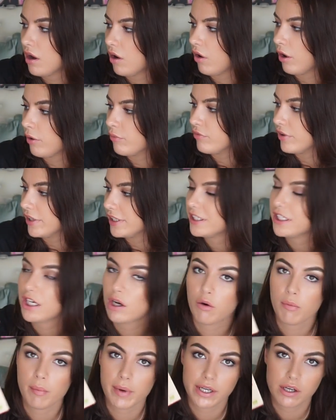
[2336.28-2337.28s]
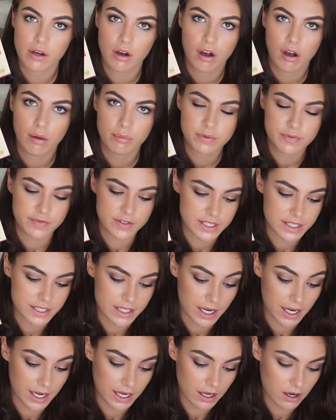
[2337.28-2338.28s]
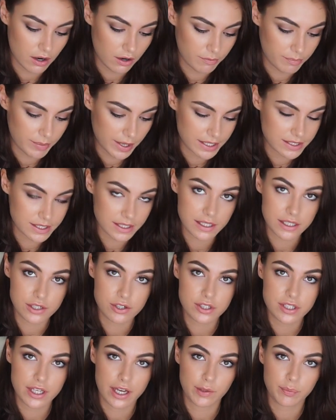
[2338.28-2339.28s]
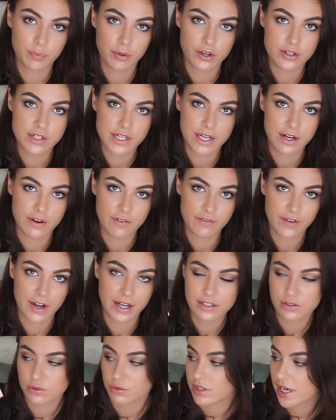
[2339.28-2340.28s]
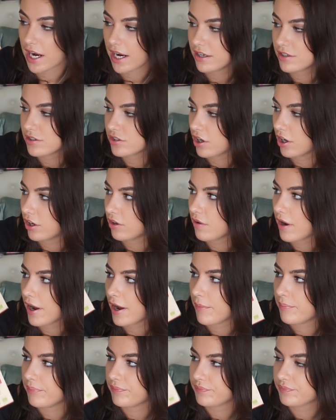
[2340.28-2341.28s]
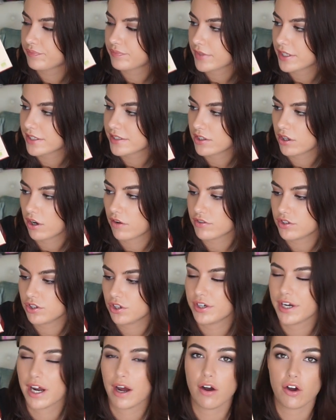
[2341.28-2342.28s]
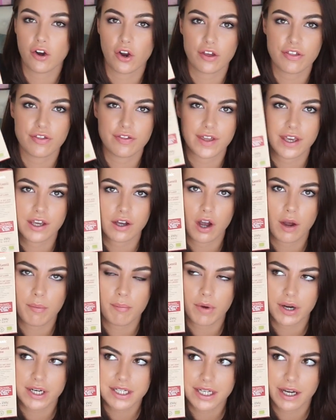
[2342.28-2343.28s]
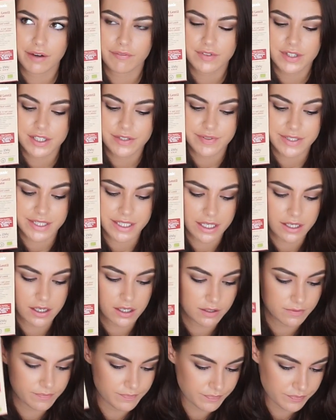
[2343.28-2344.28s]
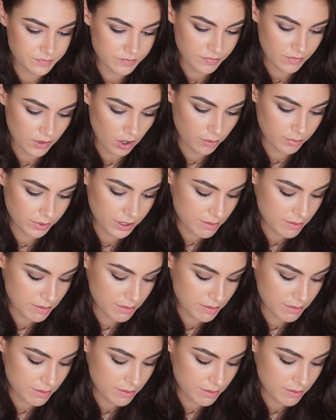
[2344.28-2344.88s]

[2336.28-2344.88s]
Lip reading: I'm really low on my carbs for today. I basically just had protein and fats all day, so it's the afternoon now and I think I might have this for dinner. I'm